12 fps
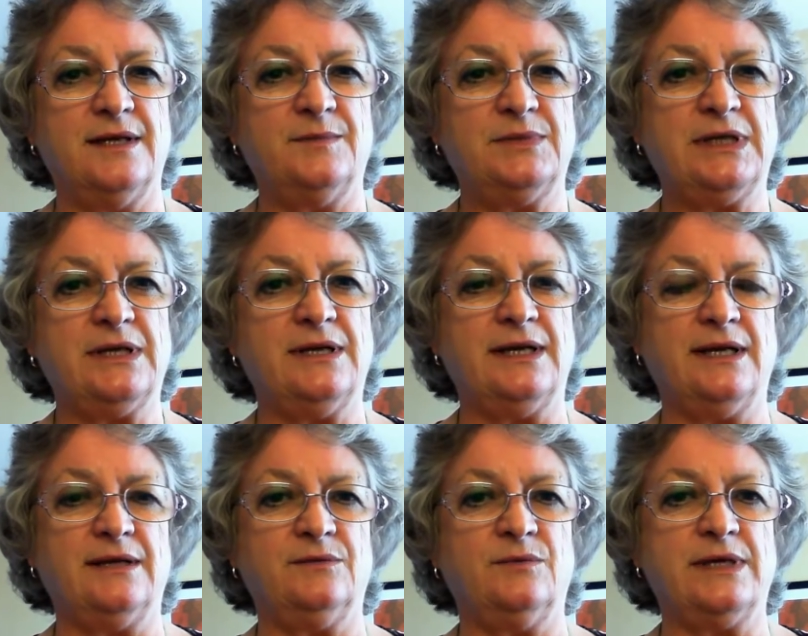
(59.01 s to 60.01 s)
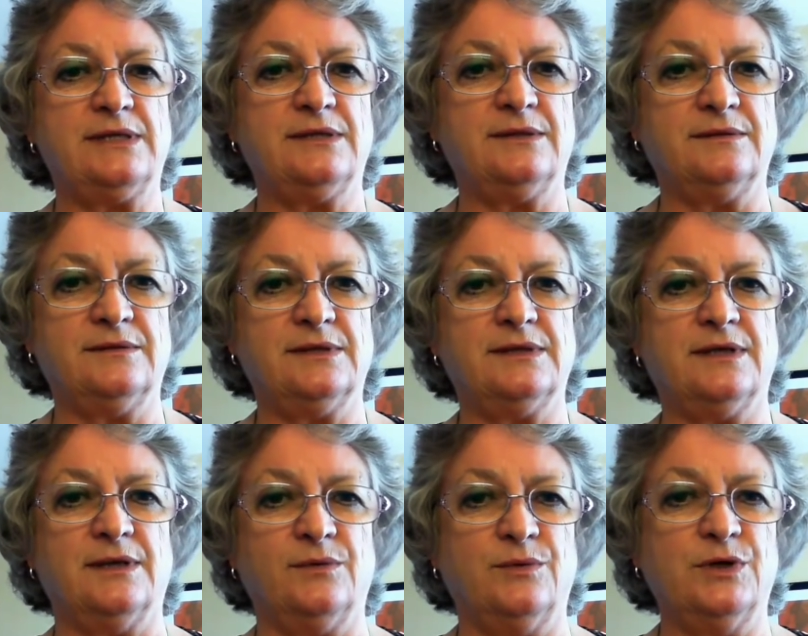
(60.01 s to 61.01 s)
particularly in the Western
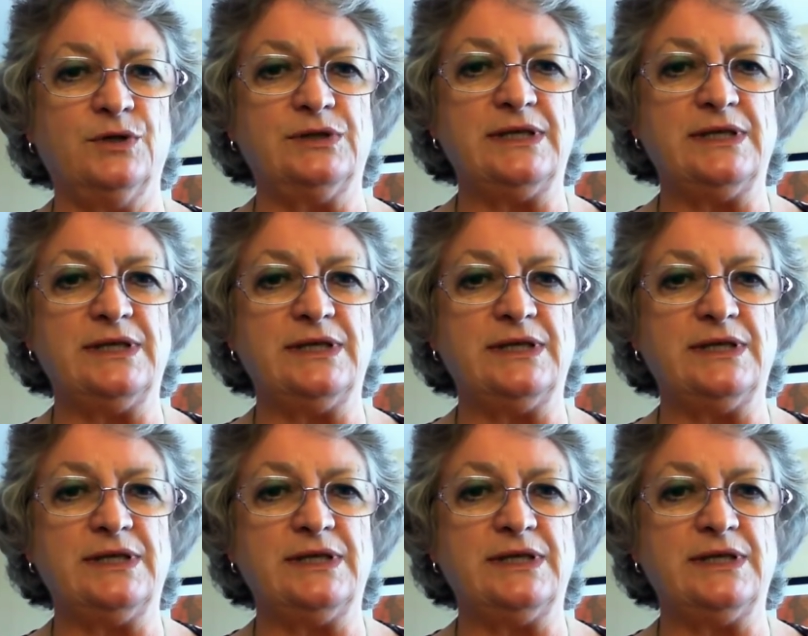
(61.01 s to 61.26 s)
world,